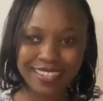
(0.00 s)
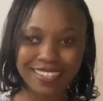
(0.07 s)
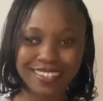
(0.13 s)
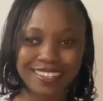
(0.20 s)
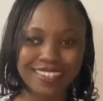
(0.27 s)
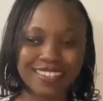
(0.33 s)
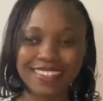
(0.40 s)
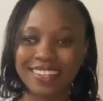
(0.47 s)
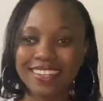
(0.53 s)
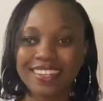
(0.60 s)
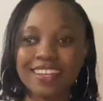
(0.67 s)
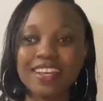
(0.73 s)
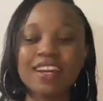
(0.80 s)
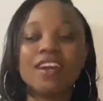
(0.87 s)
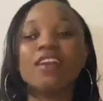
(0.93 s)
You get to
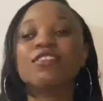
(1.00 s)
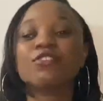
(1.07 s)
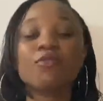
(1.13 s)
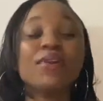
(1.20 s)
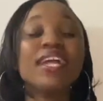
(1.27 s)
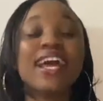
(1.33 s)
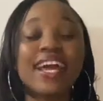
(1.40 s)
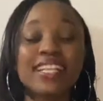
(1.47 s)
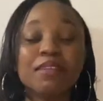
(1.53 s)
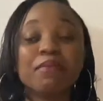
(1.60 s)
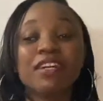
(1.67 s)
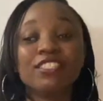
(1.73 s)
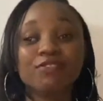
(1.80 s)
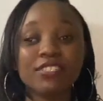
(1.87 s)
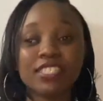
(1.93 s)
challenge yourself. You,
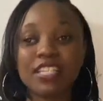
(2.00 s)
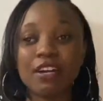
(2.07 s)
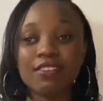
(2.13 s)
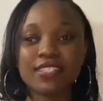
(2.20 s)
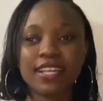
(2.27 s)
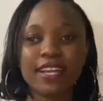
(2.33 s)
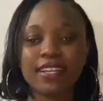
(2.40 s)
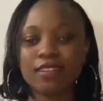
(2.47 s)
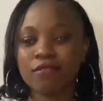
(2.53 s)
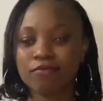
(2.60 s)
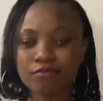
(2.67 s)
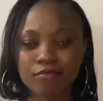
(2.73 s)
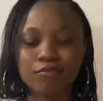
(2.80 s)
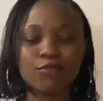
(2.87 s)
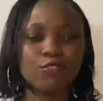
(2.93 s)
in the process, you
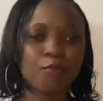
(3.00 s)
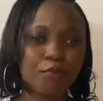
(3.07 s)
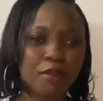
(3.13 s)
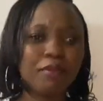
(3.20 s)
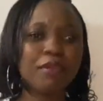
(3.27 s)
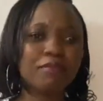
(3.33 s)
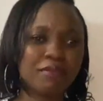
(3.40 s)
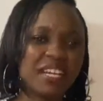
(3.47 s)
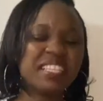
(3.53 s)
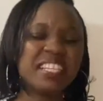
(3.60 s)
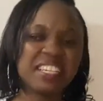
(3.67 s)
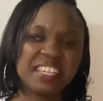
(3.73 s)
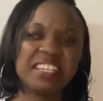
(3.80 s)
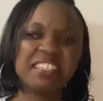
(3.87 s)
get improved.